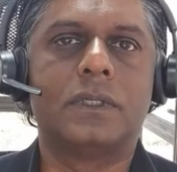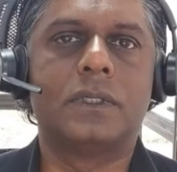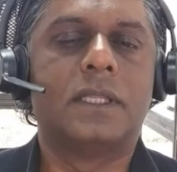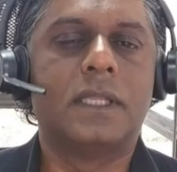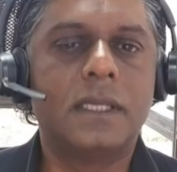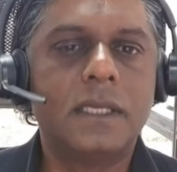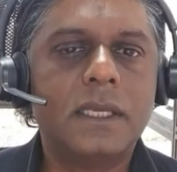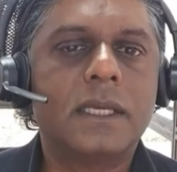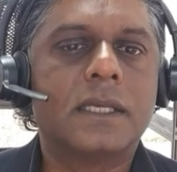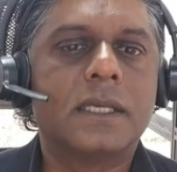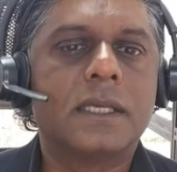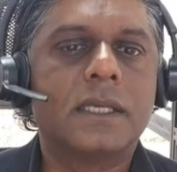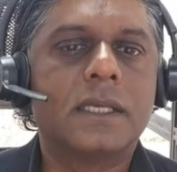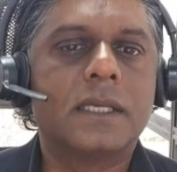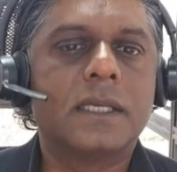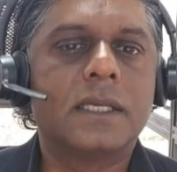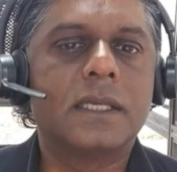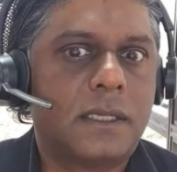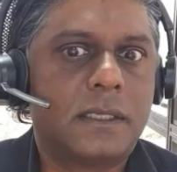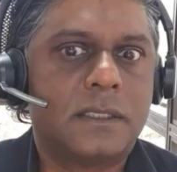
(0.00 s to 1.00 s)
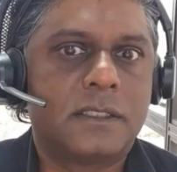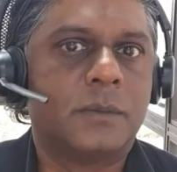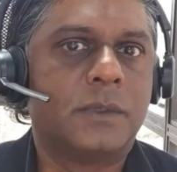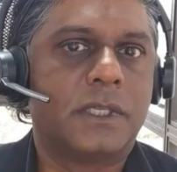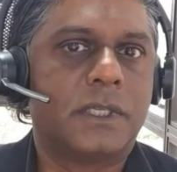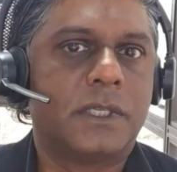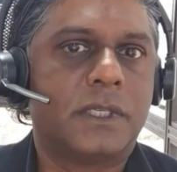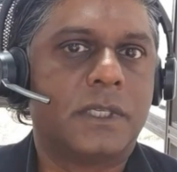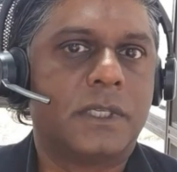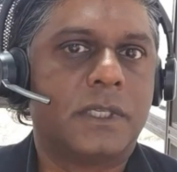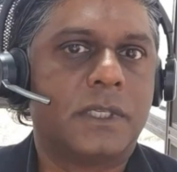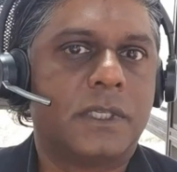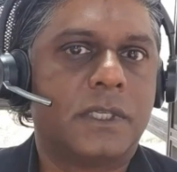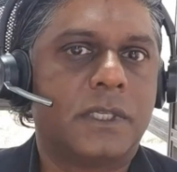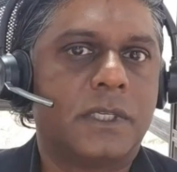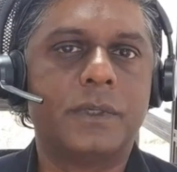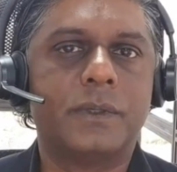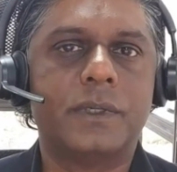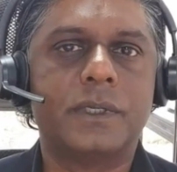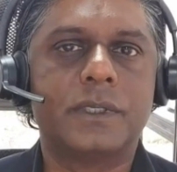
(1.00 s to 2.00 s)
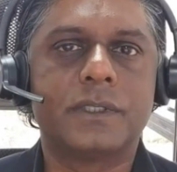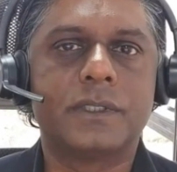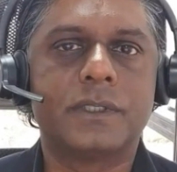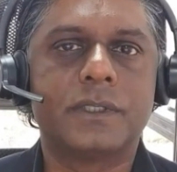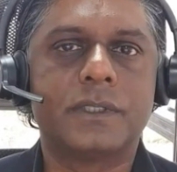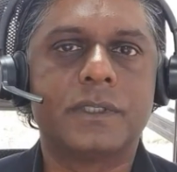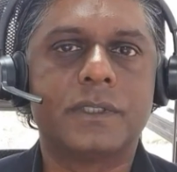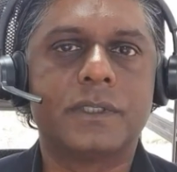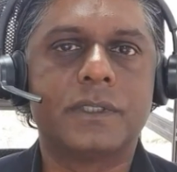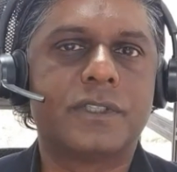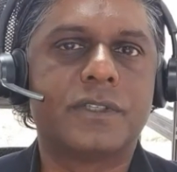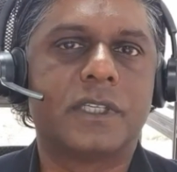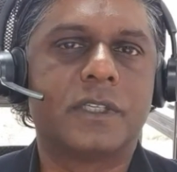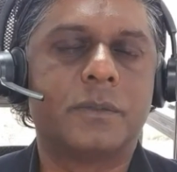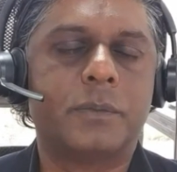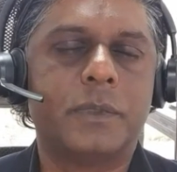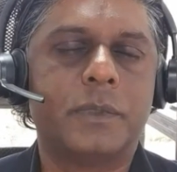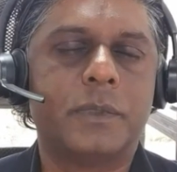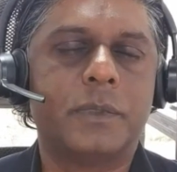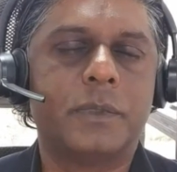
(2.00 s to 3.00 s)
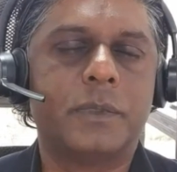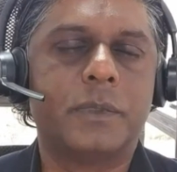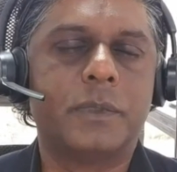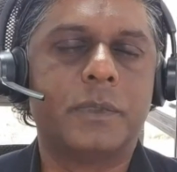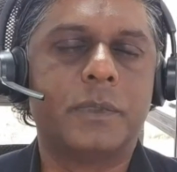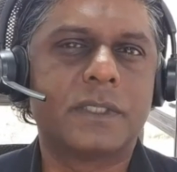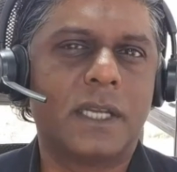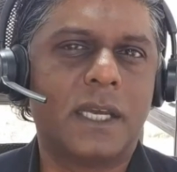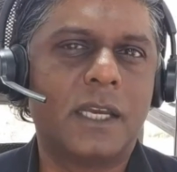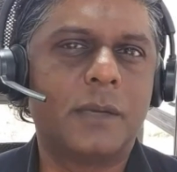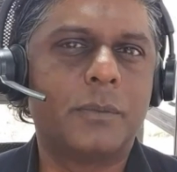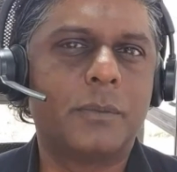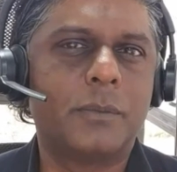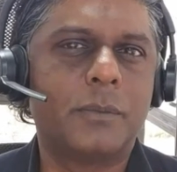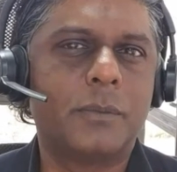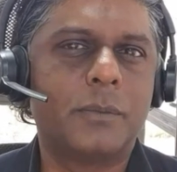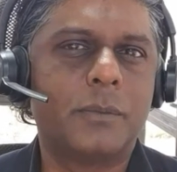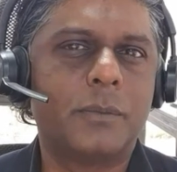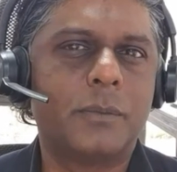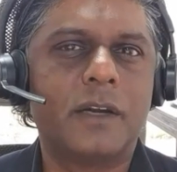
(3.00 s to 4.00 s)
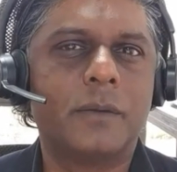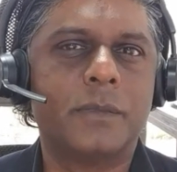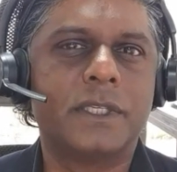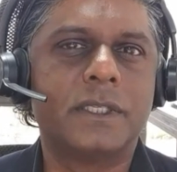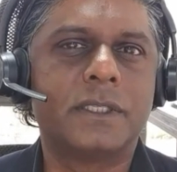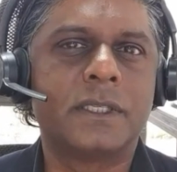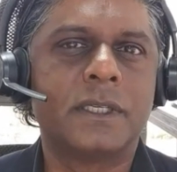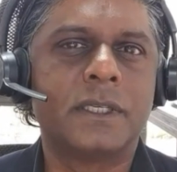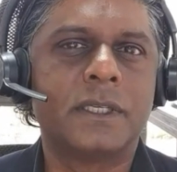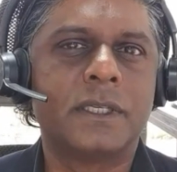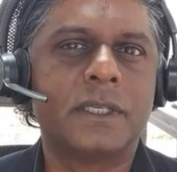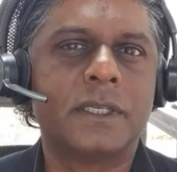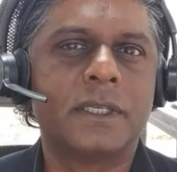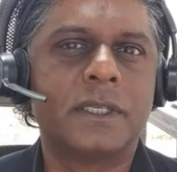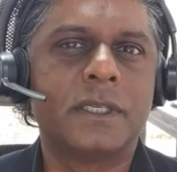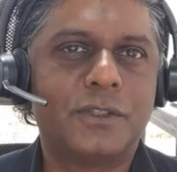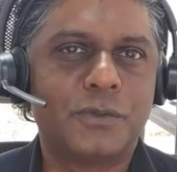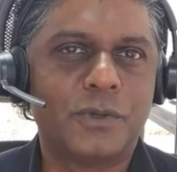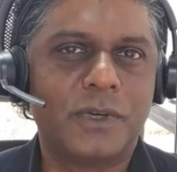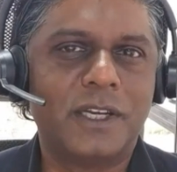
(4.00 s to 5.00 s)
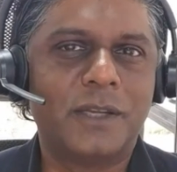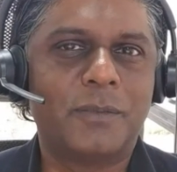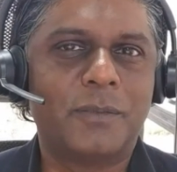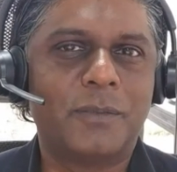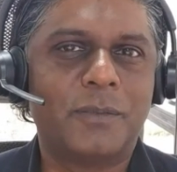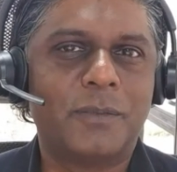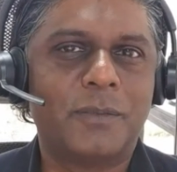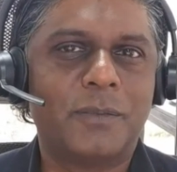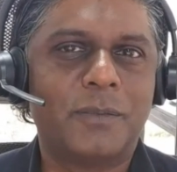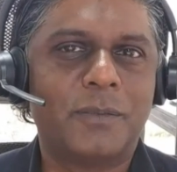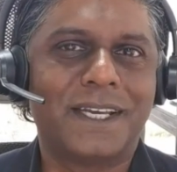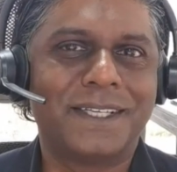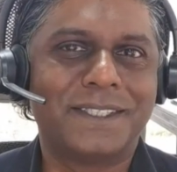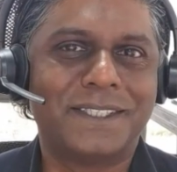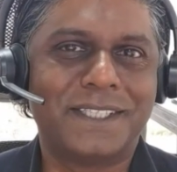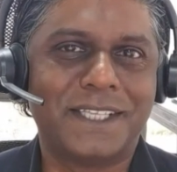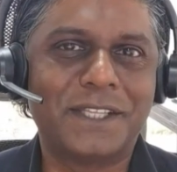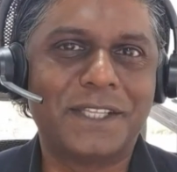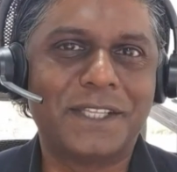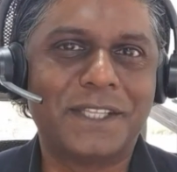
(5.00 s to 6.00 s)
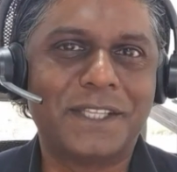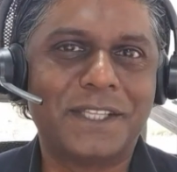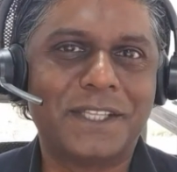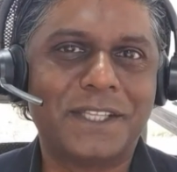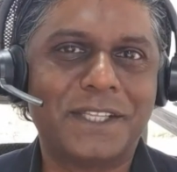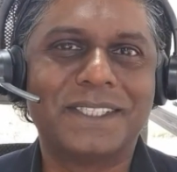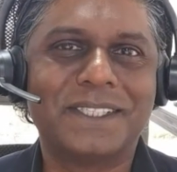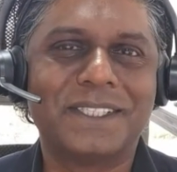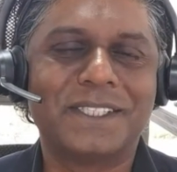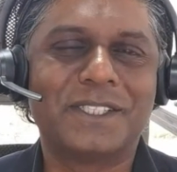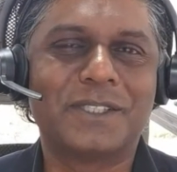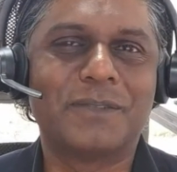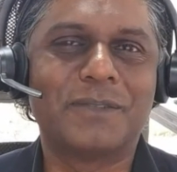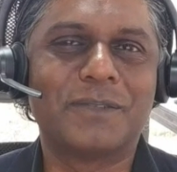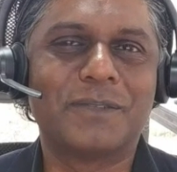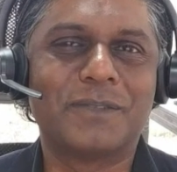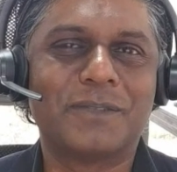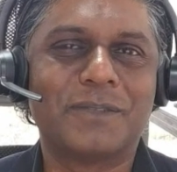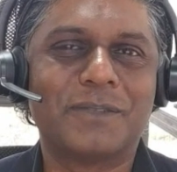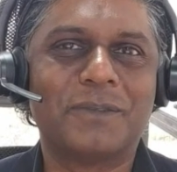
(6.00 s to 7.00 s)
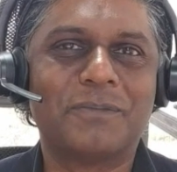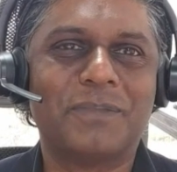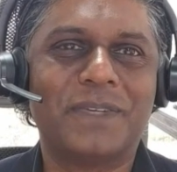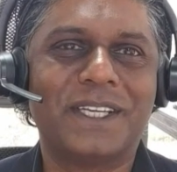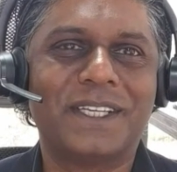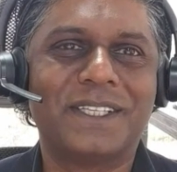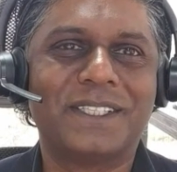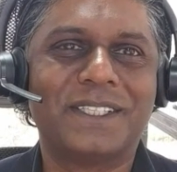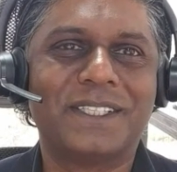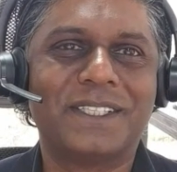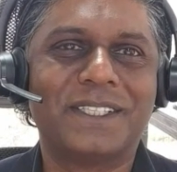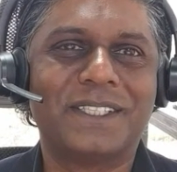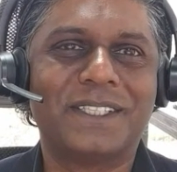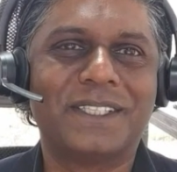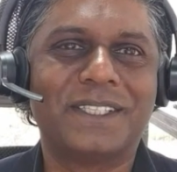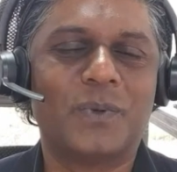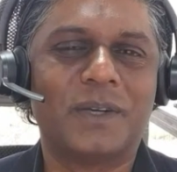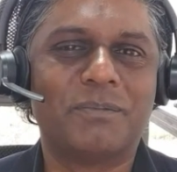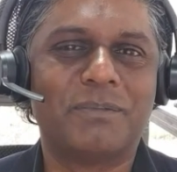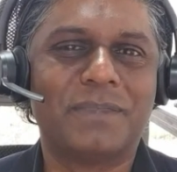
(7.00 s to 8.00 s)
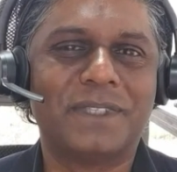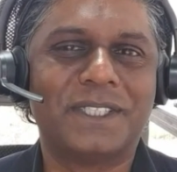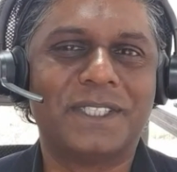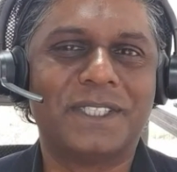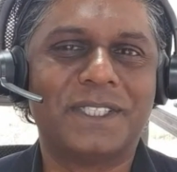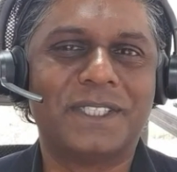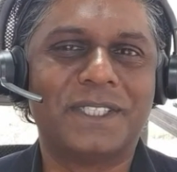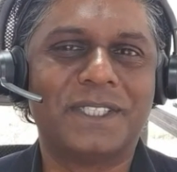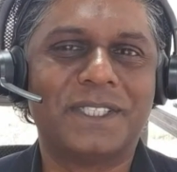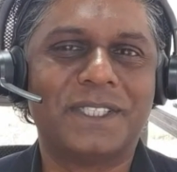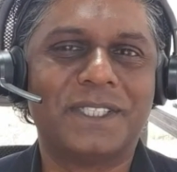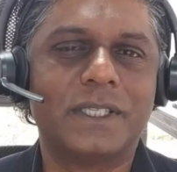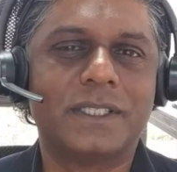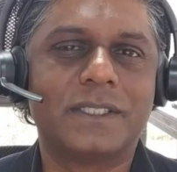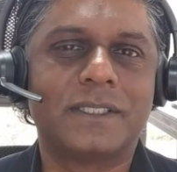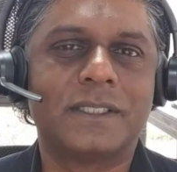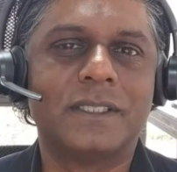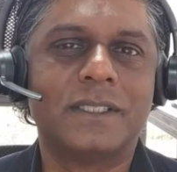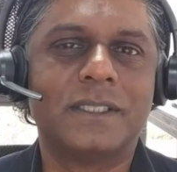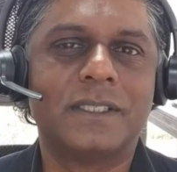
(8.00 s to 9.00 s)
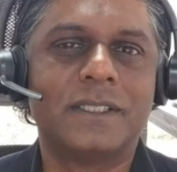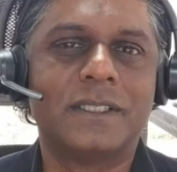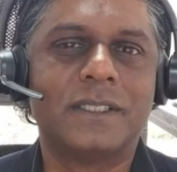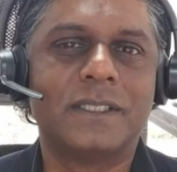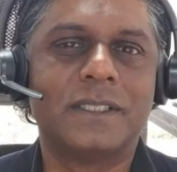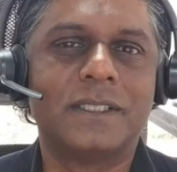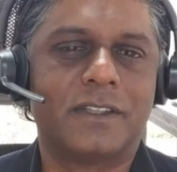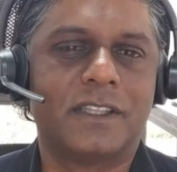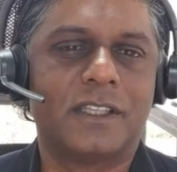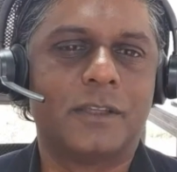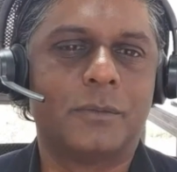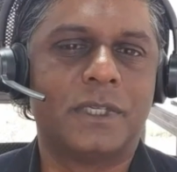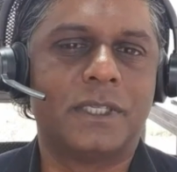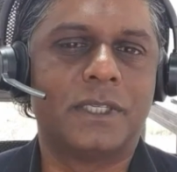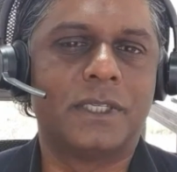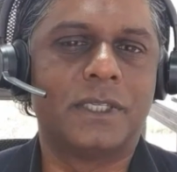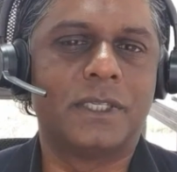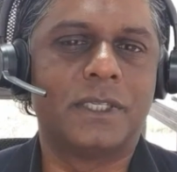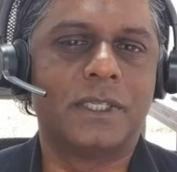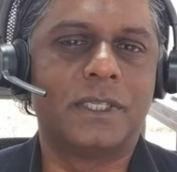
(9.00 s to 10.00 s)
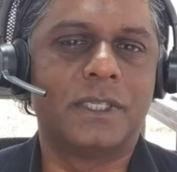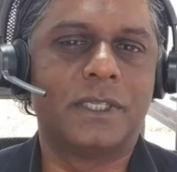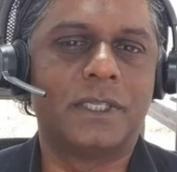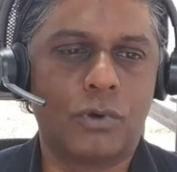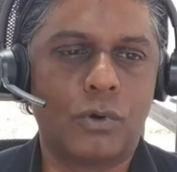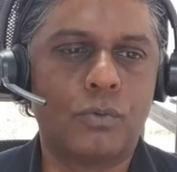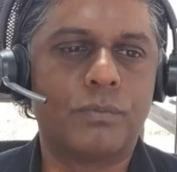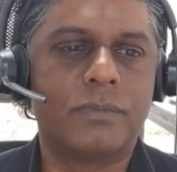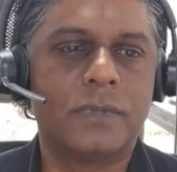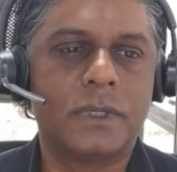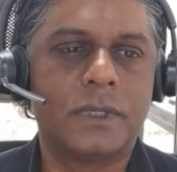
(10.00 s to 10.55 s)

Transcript: Then yes, that's ultimately what we want to do, is not restrict people, because in a hybrid environment, it's really about being untethered, right? It's about not being tied to one particular point and having the ability to roam.